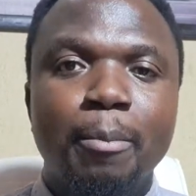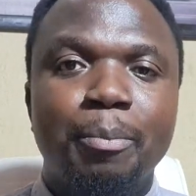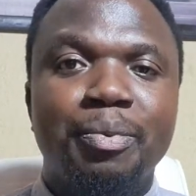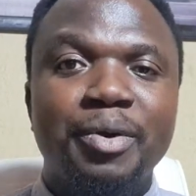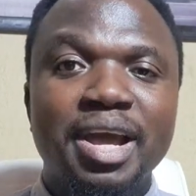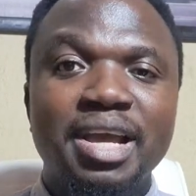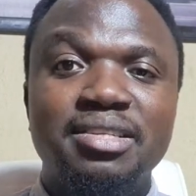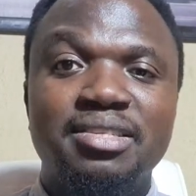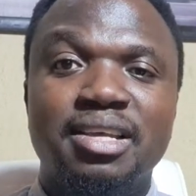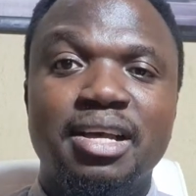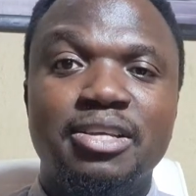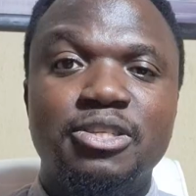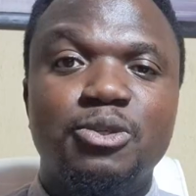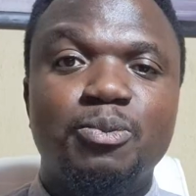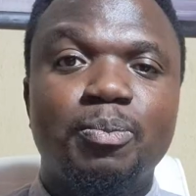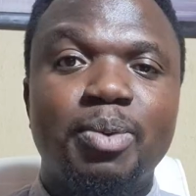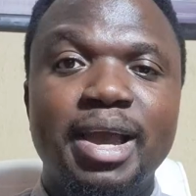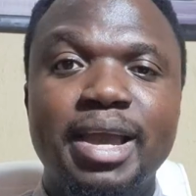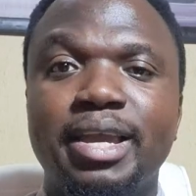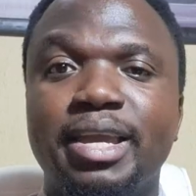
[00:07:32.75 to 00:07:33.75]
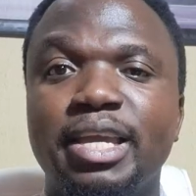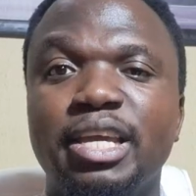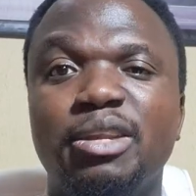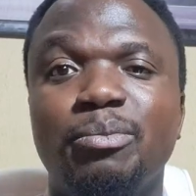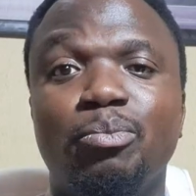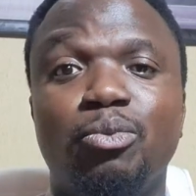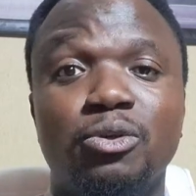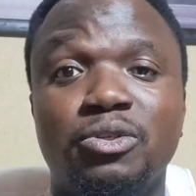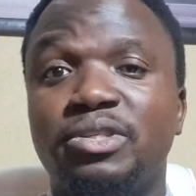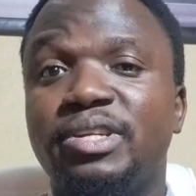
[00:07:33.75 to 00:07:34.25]
Price can spike in
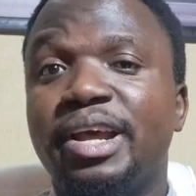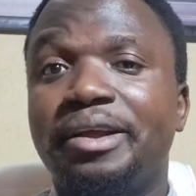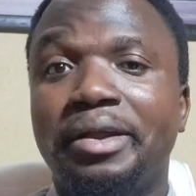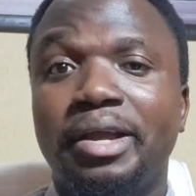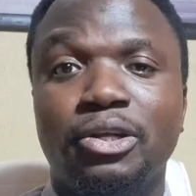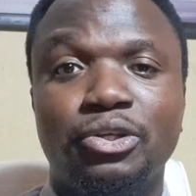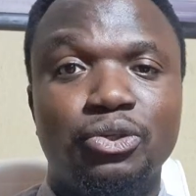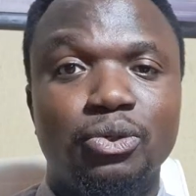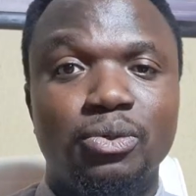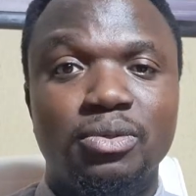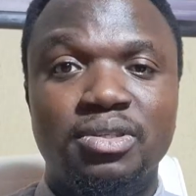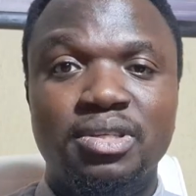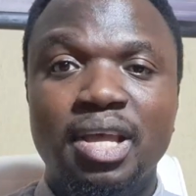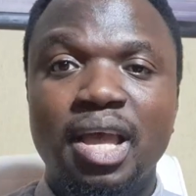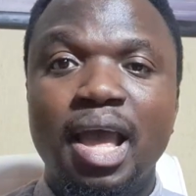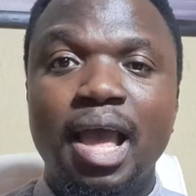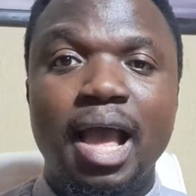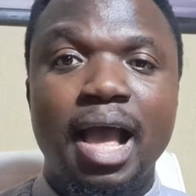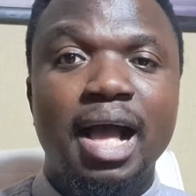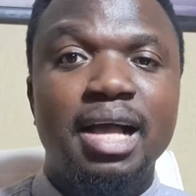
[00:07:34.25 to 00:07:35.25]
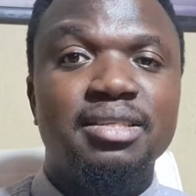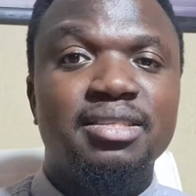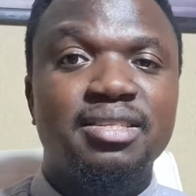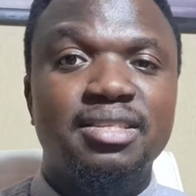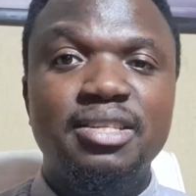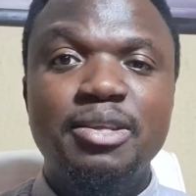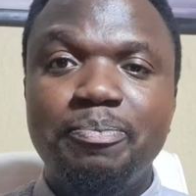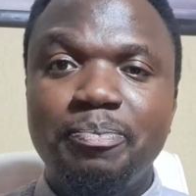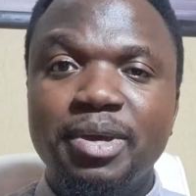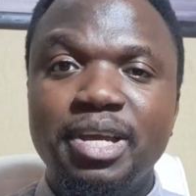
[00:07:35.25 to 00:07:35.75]
both directions, and
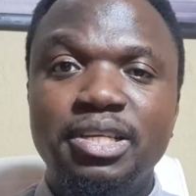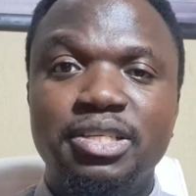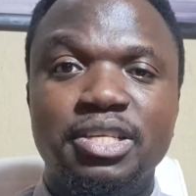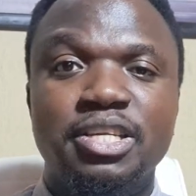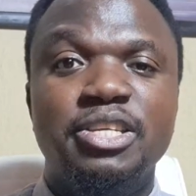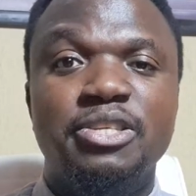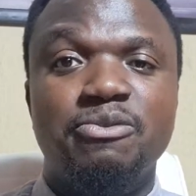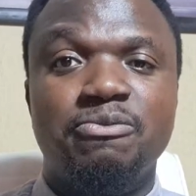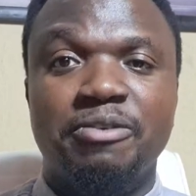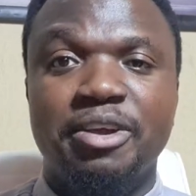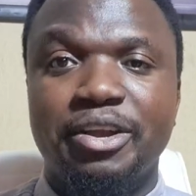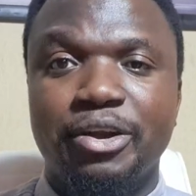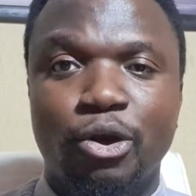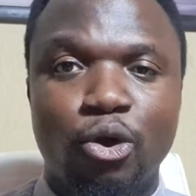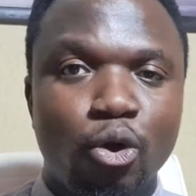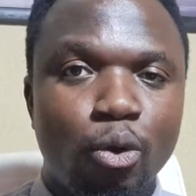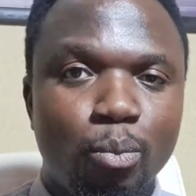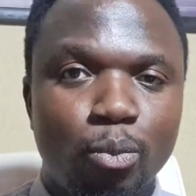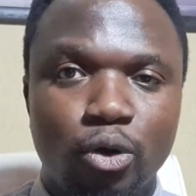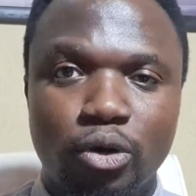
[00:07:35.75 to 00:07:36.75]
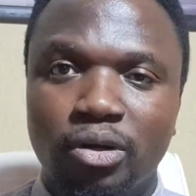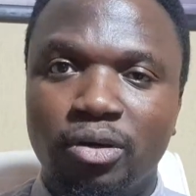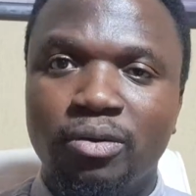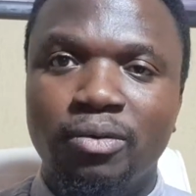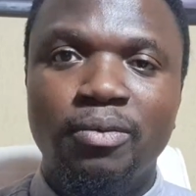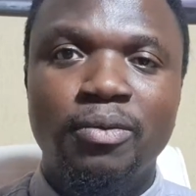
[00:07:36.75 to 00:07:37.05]
slippage is very common.